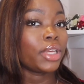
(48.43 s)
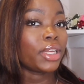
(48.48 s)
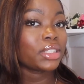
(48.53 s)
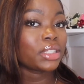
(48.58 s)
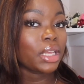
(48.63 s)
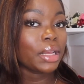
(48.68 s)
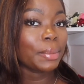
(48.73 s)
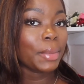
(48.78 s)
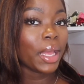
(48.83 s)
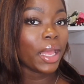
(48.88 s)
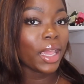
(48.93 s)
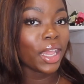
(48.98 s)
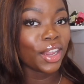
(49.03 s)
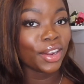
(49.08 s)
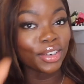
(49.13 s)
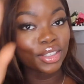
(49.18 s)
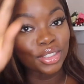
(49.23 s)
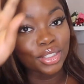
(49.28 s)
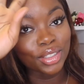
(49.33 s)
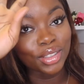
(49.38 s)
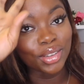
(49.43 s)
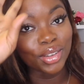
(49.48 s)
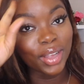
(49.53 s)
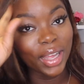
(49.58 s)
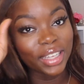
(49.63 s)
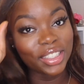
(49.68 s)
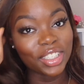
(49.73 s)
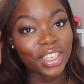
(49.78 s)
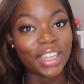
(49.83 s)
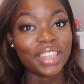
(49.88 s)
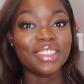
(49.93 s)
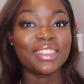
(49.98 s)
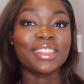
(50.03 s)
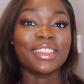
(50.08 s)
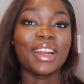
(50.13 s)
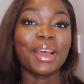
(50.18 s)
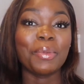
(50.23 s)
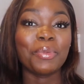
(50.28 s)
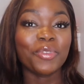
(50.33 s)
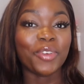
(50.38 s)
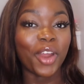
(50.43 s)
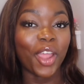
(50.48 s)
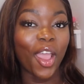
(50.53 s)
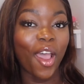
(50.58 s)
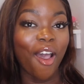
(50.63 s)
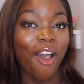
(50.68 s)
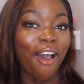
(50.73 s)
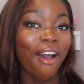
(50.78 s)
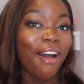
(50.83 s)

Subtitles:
guys like my hair too? I changed it up for y'all.